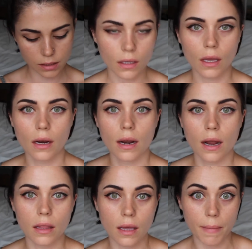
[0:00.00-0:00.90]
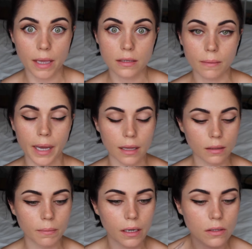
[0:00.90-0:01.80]
Yet another amazing
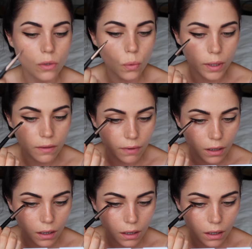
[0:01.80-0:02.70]
palette by Zoeva.